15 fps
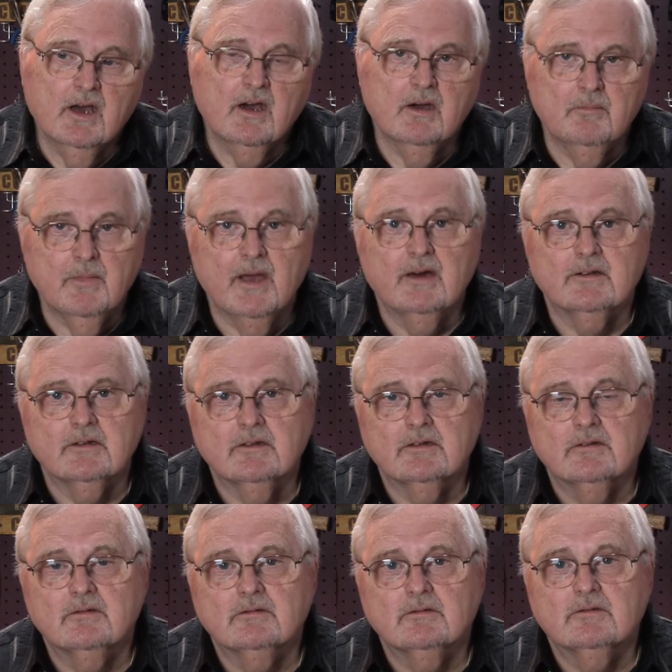a
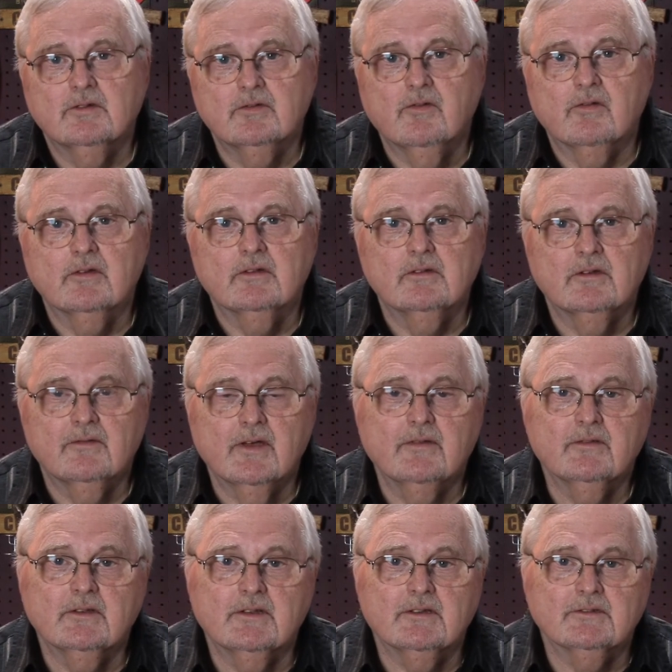mounting degree of
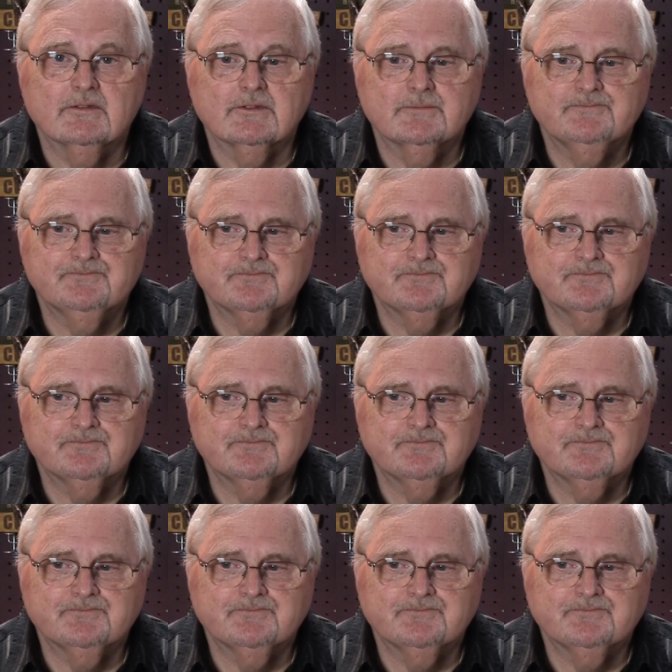evidence.